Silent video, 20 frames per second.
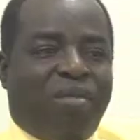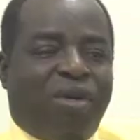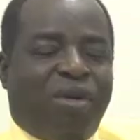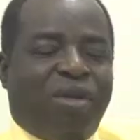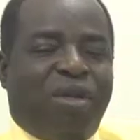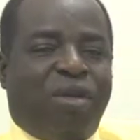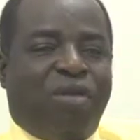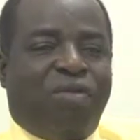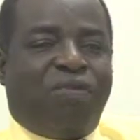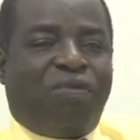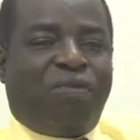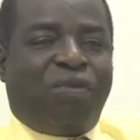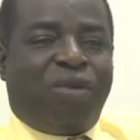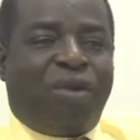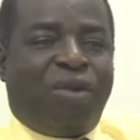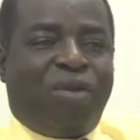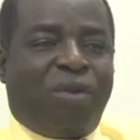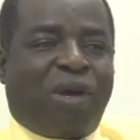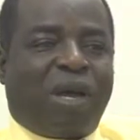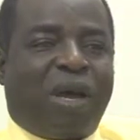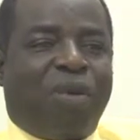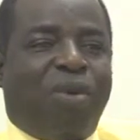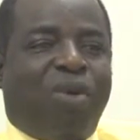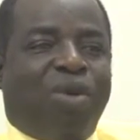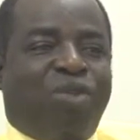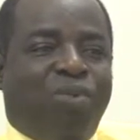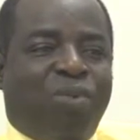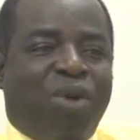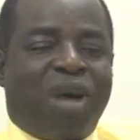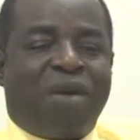but if you look at what
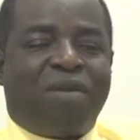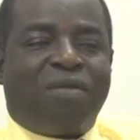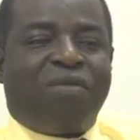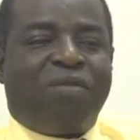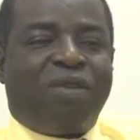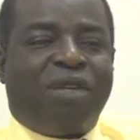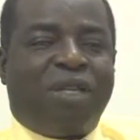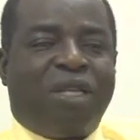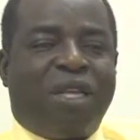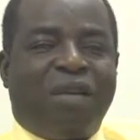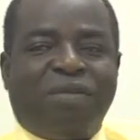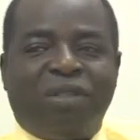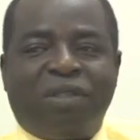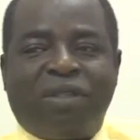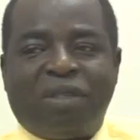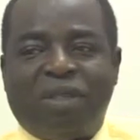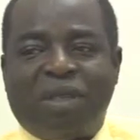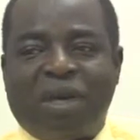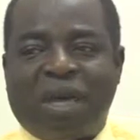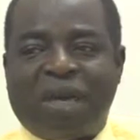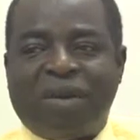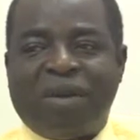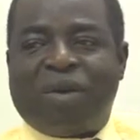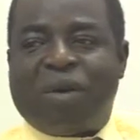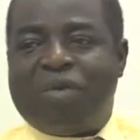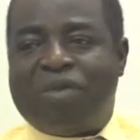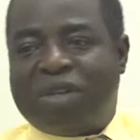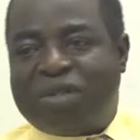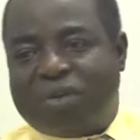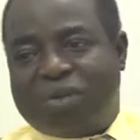we have, the EFCC had
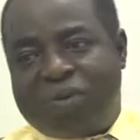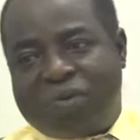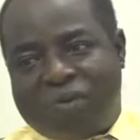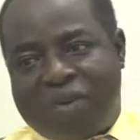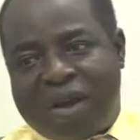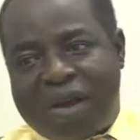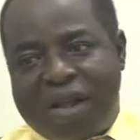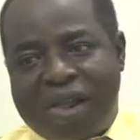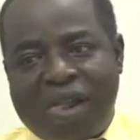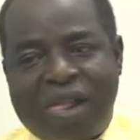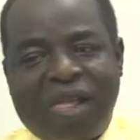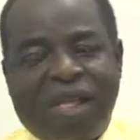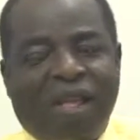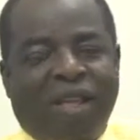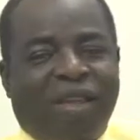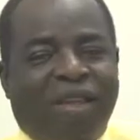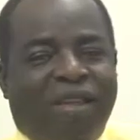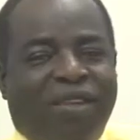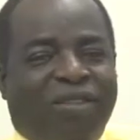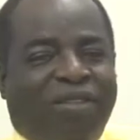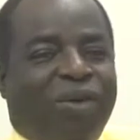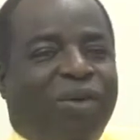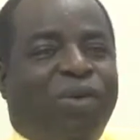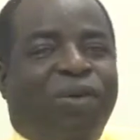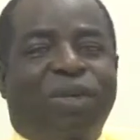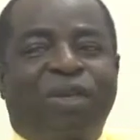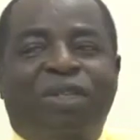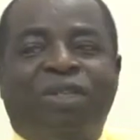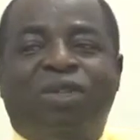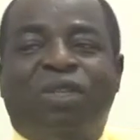recovered so far, it's not,
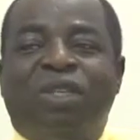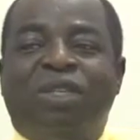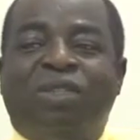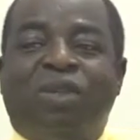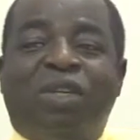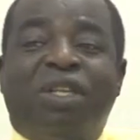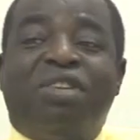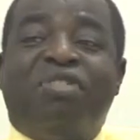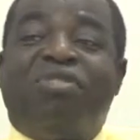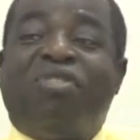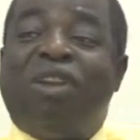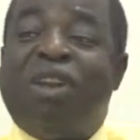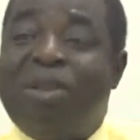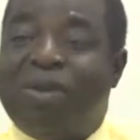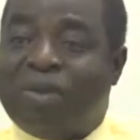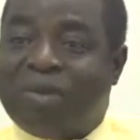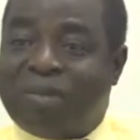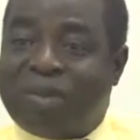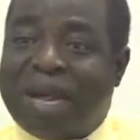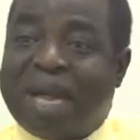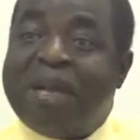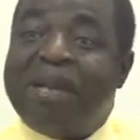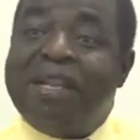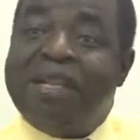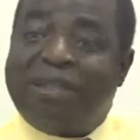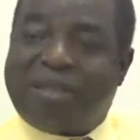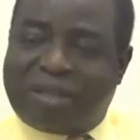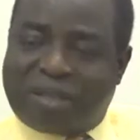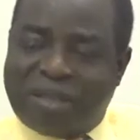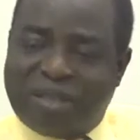going, it's, not, it's not in trillion. At
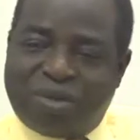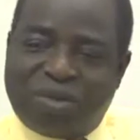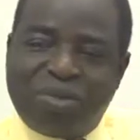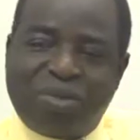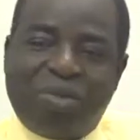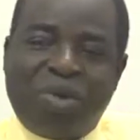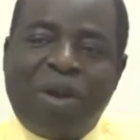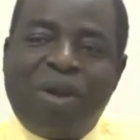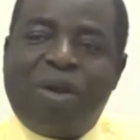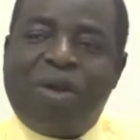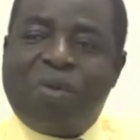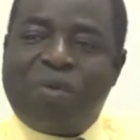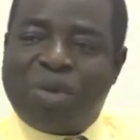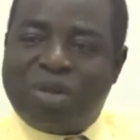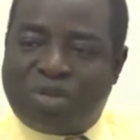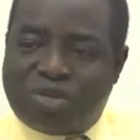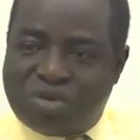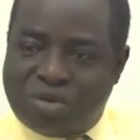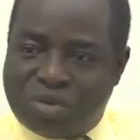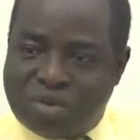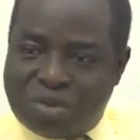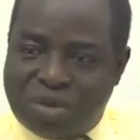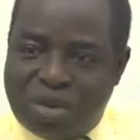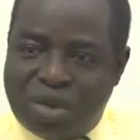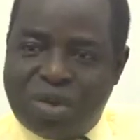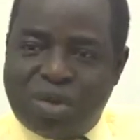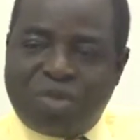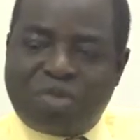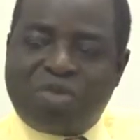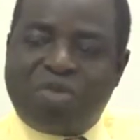least it will go a long way too
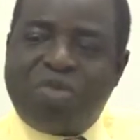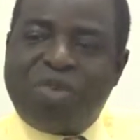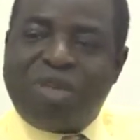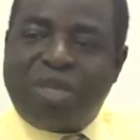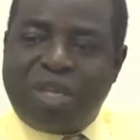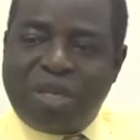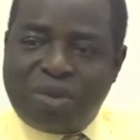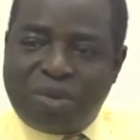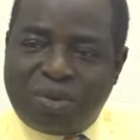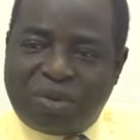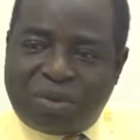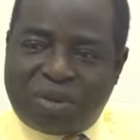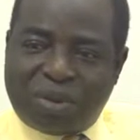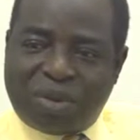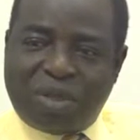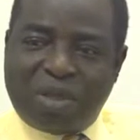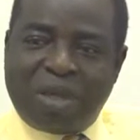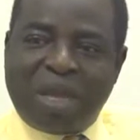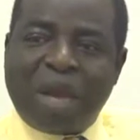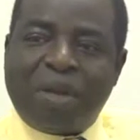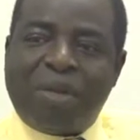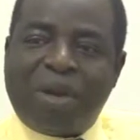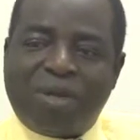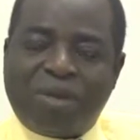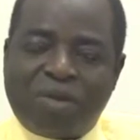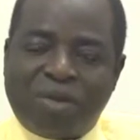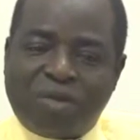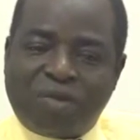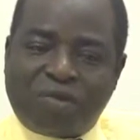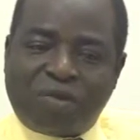to reduce the
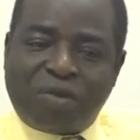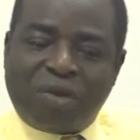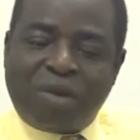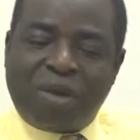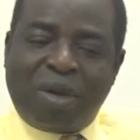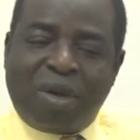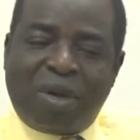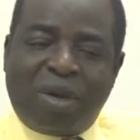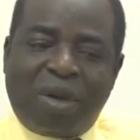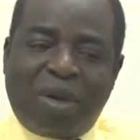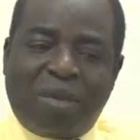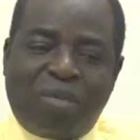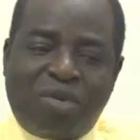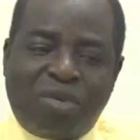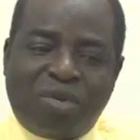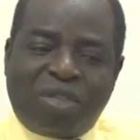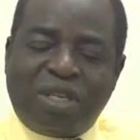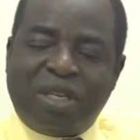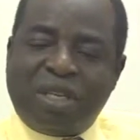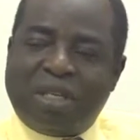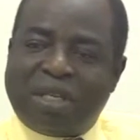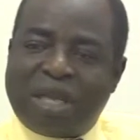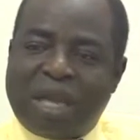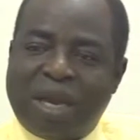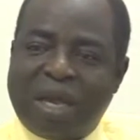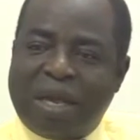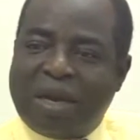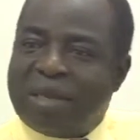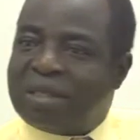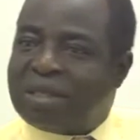amount of both
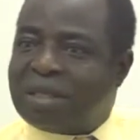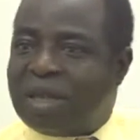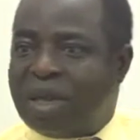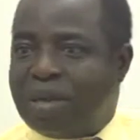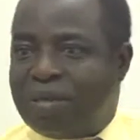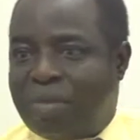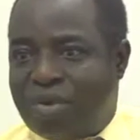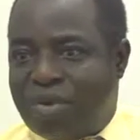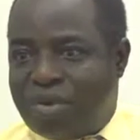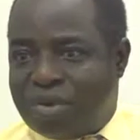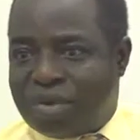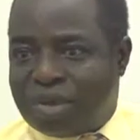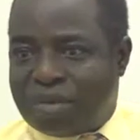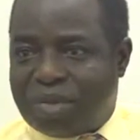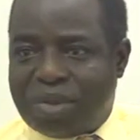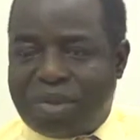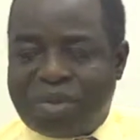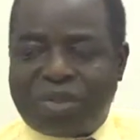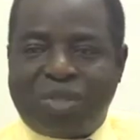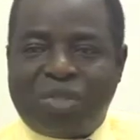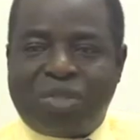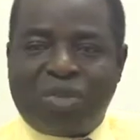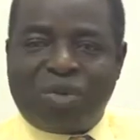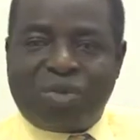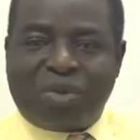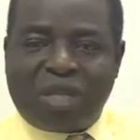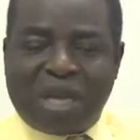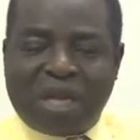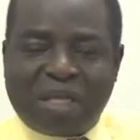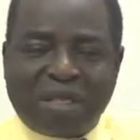internal and external borrowing because it
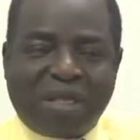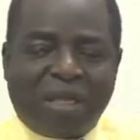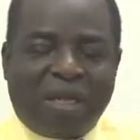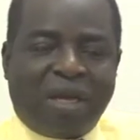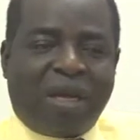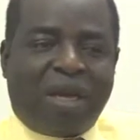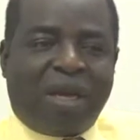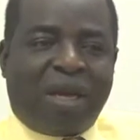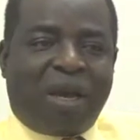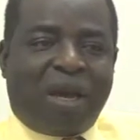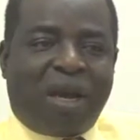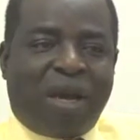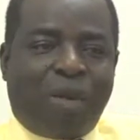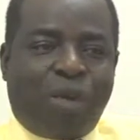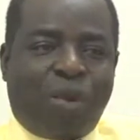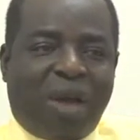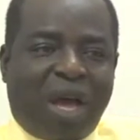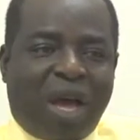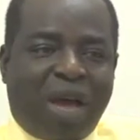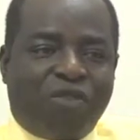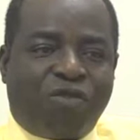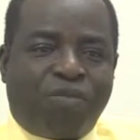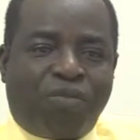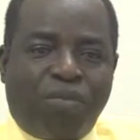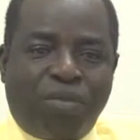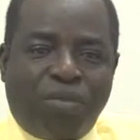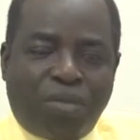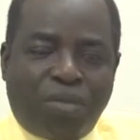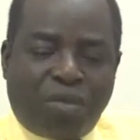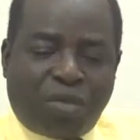shows that uh, we have
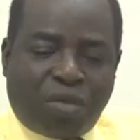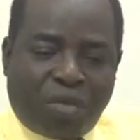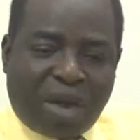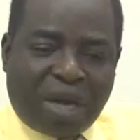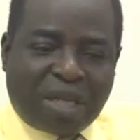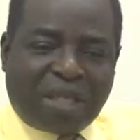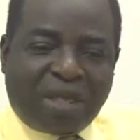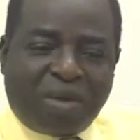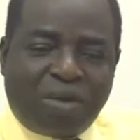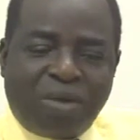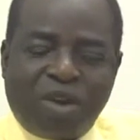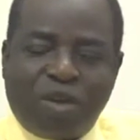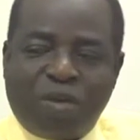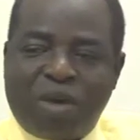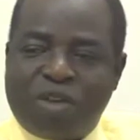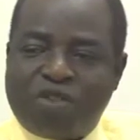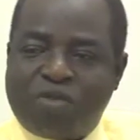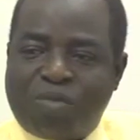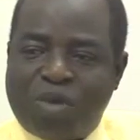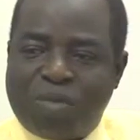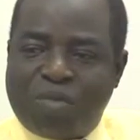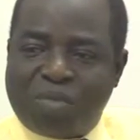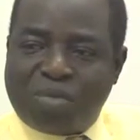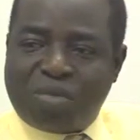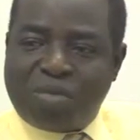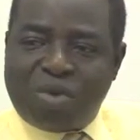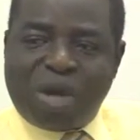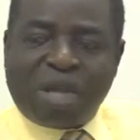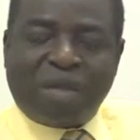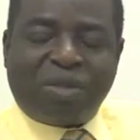quite a good number of people
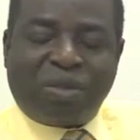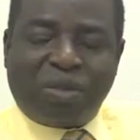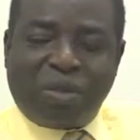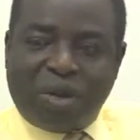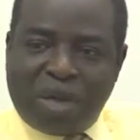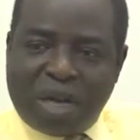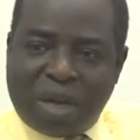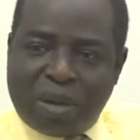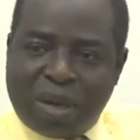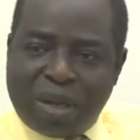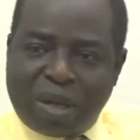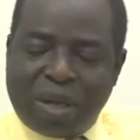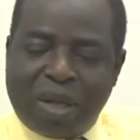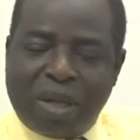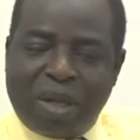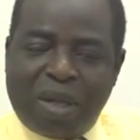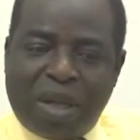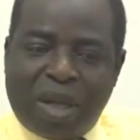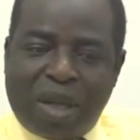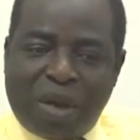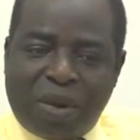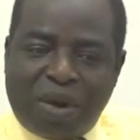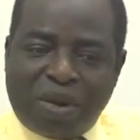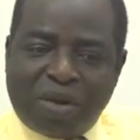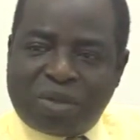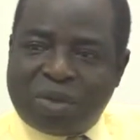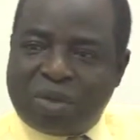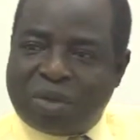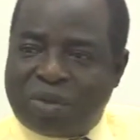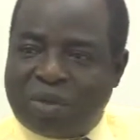who had stolen our, our
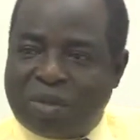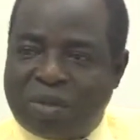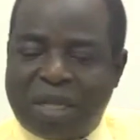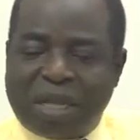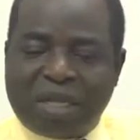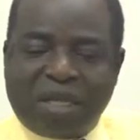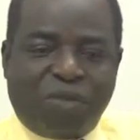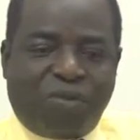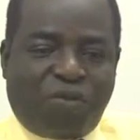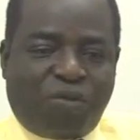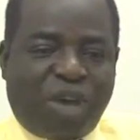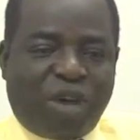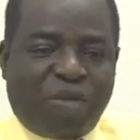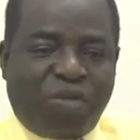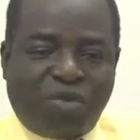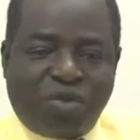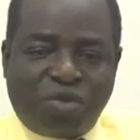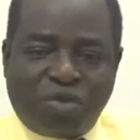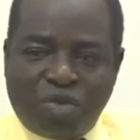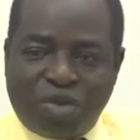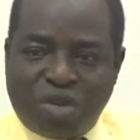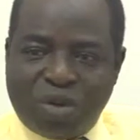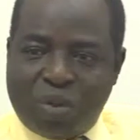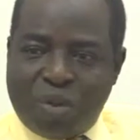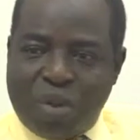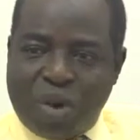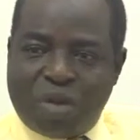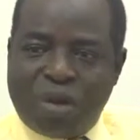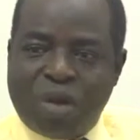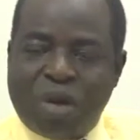resources that if we're able to do the
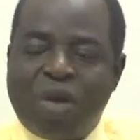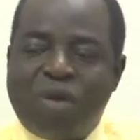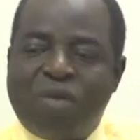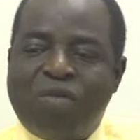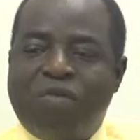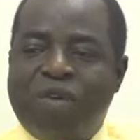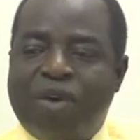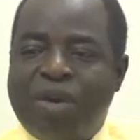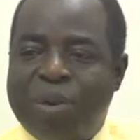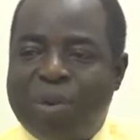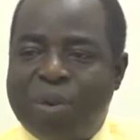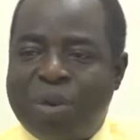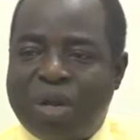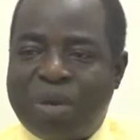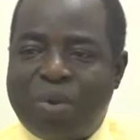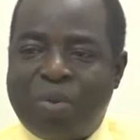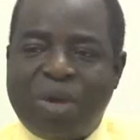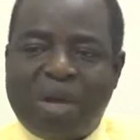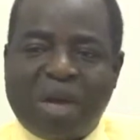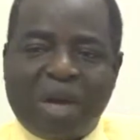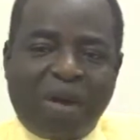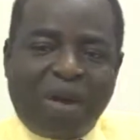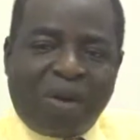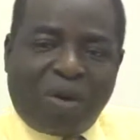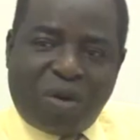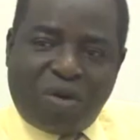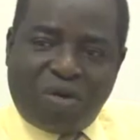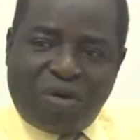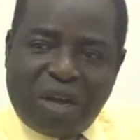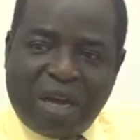work very well, we can
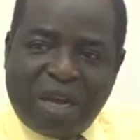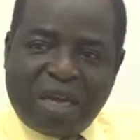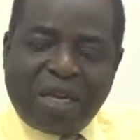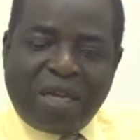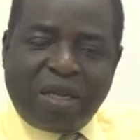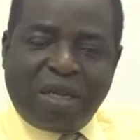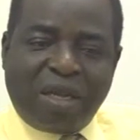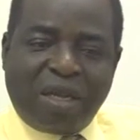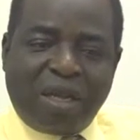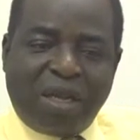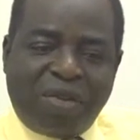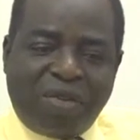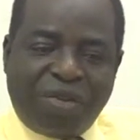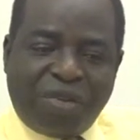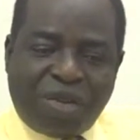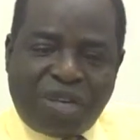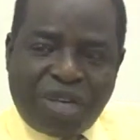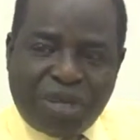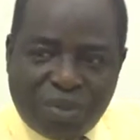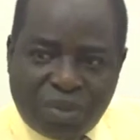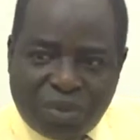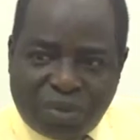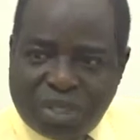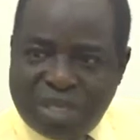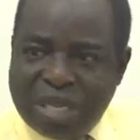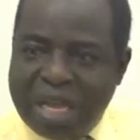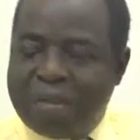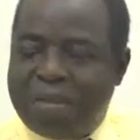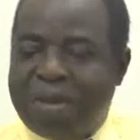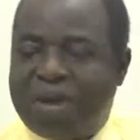recover and then reduce
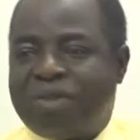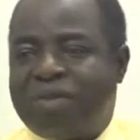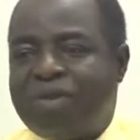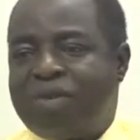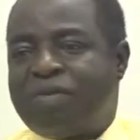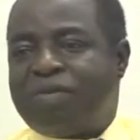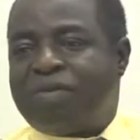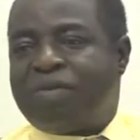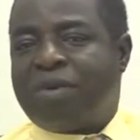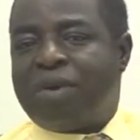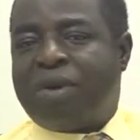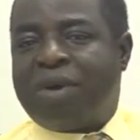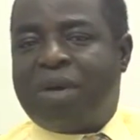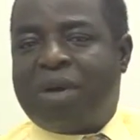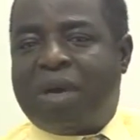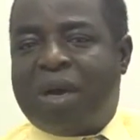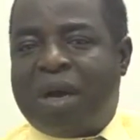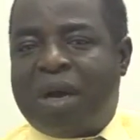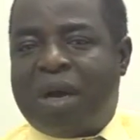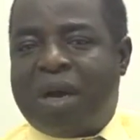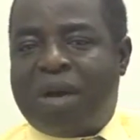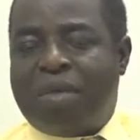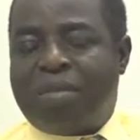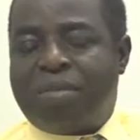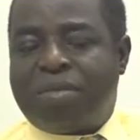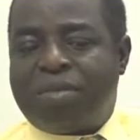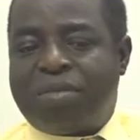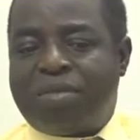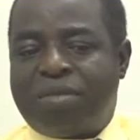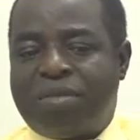the amount of
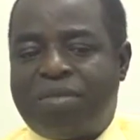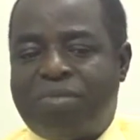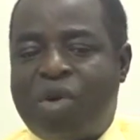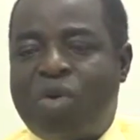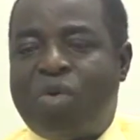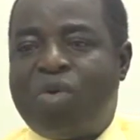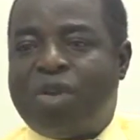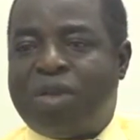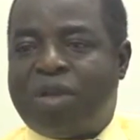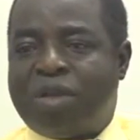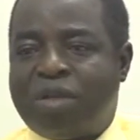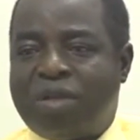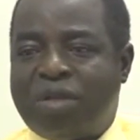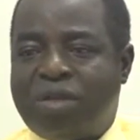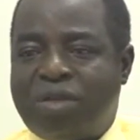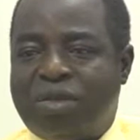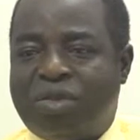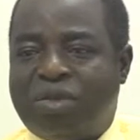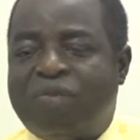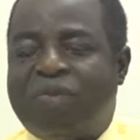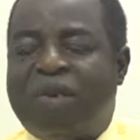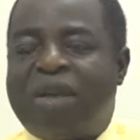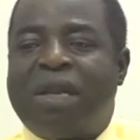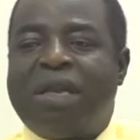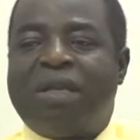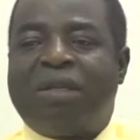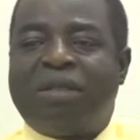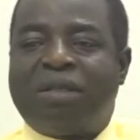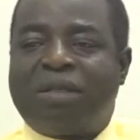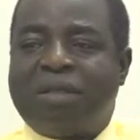um, borrowing to
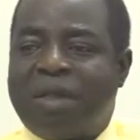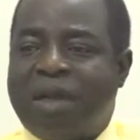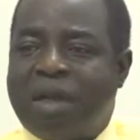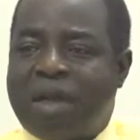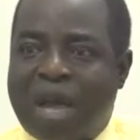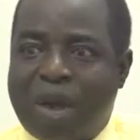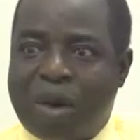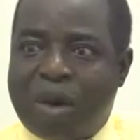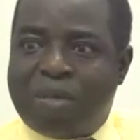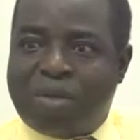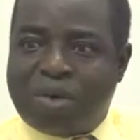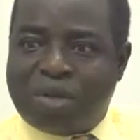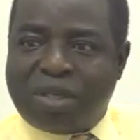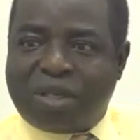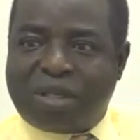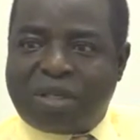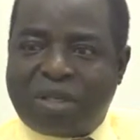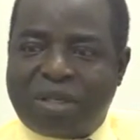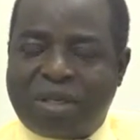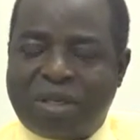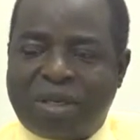finance our budget.